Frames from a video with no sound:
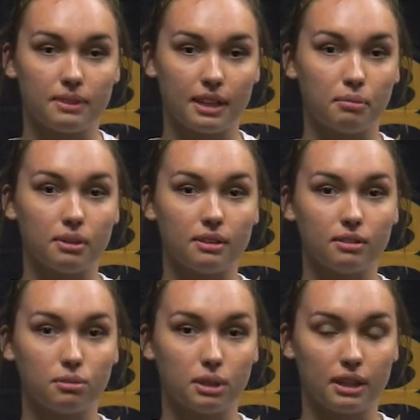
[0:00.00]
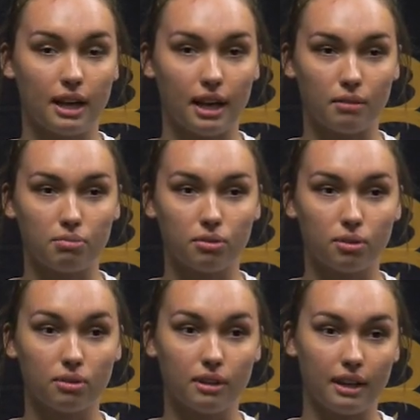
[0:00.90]
they've been really
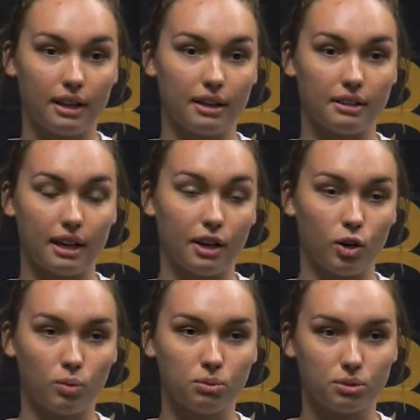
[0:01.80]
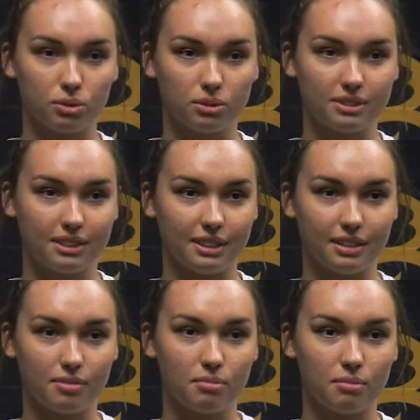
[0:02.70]
helpful, and I hope to
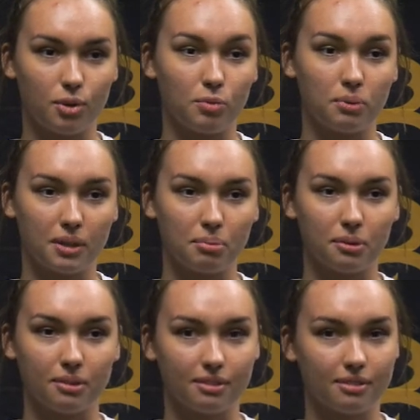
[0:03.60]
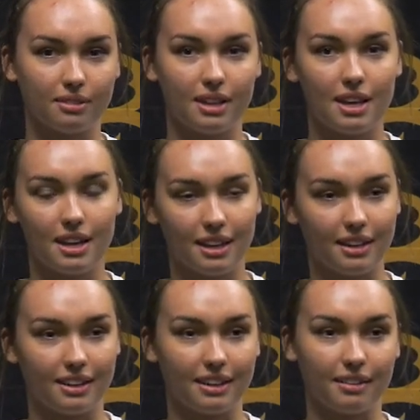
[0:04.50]
see more people
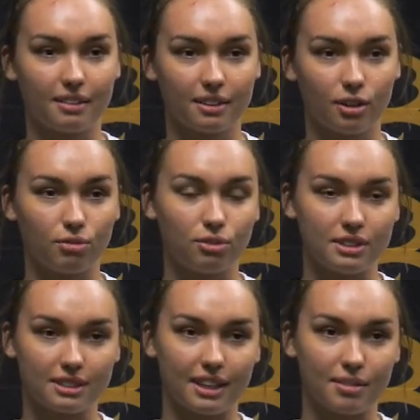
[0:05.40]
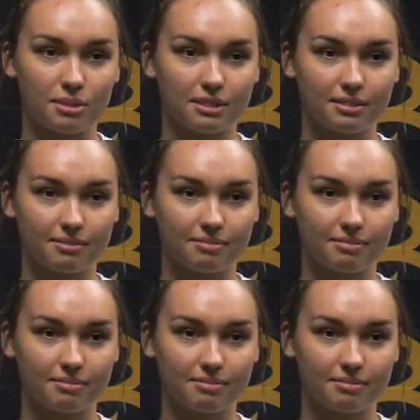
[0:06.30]
in the conference games.